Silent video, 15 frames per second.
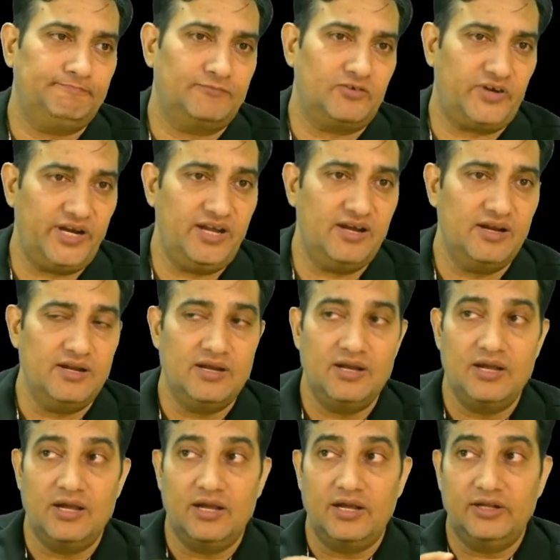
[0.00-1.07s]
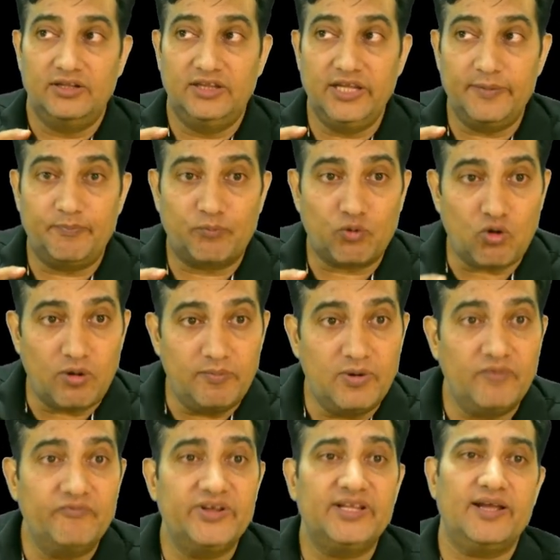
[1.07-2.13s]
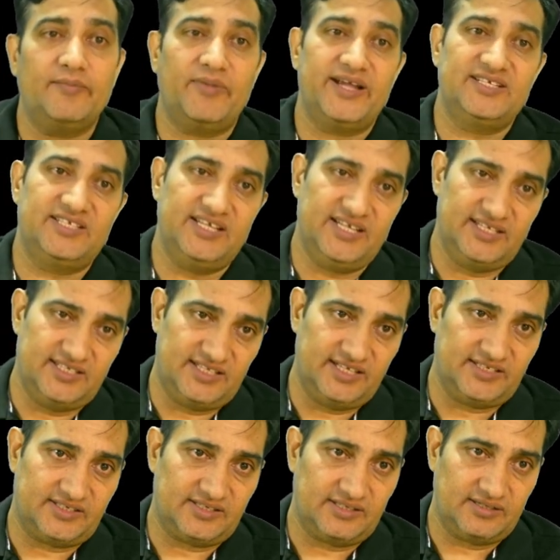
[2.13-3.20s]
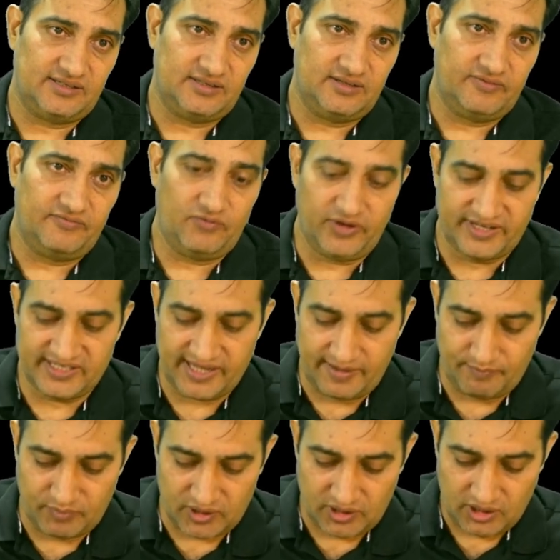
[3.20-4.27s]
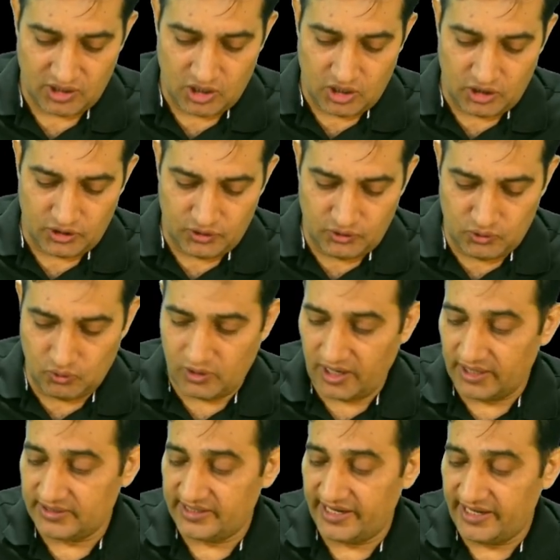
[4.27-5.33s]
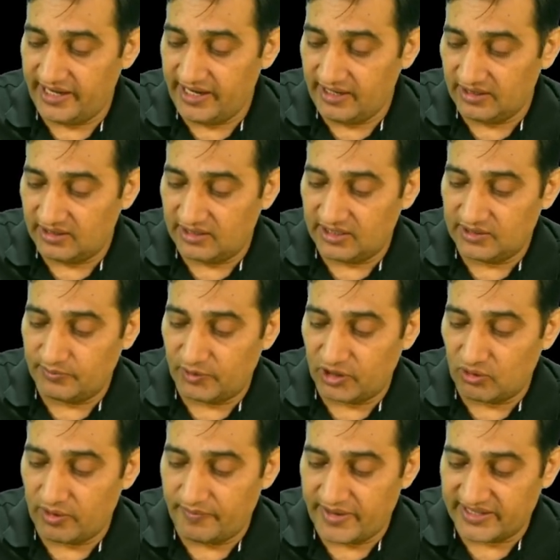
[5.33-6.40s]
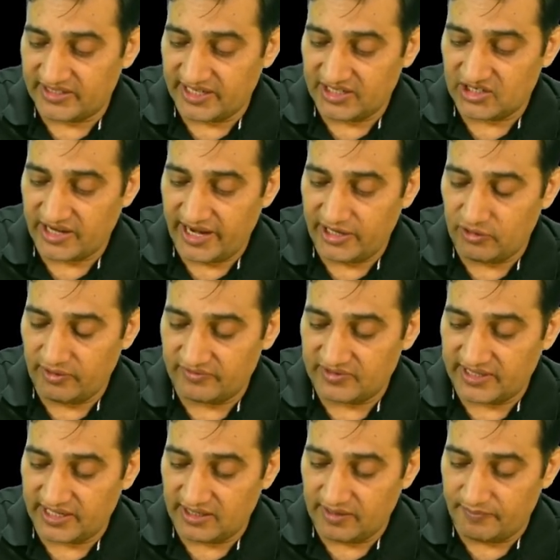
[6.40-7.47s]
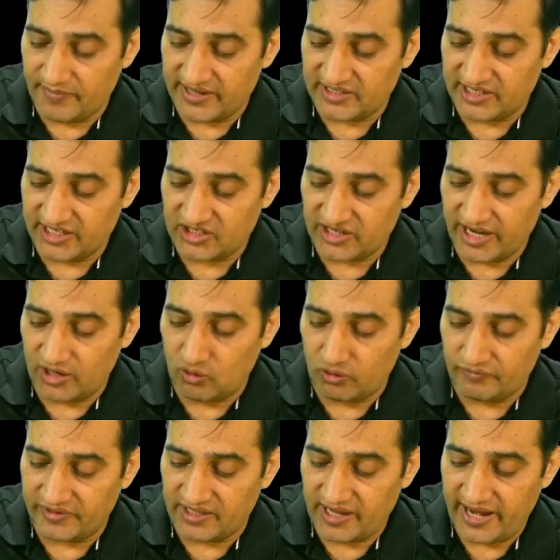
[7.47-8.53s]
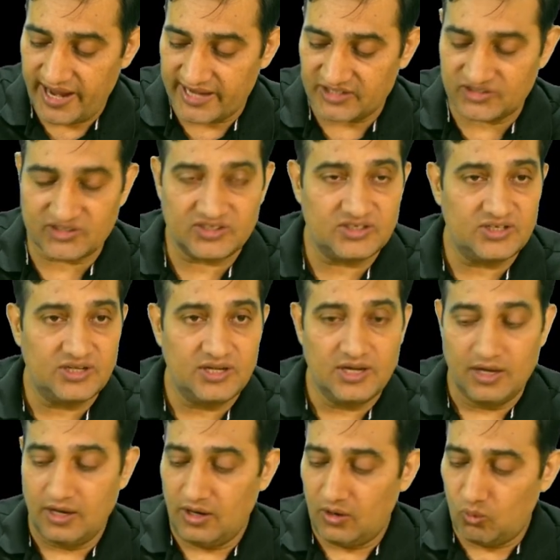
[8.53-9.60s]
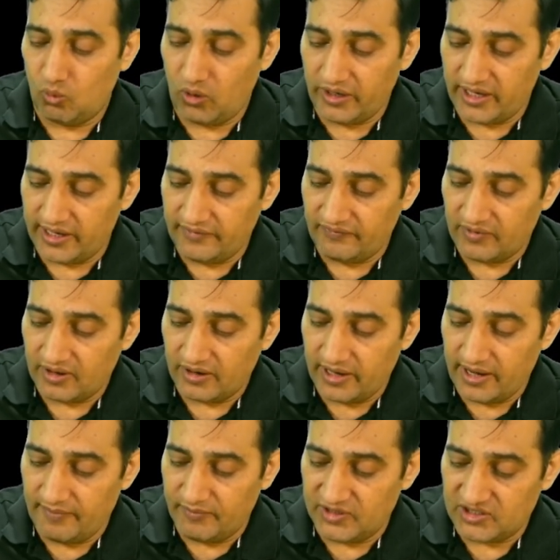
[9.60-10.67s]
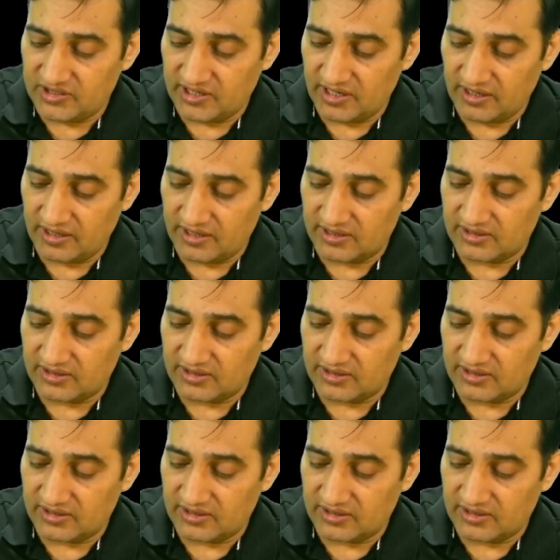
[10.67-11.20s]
right? The problem with MIC is this. For example, you are sending this particular message and you have sent the message along with the hash. What if a Mr.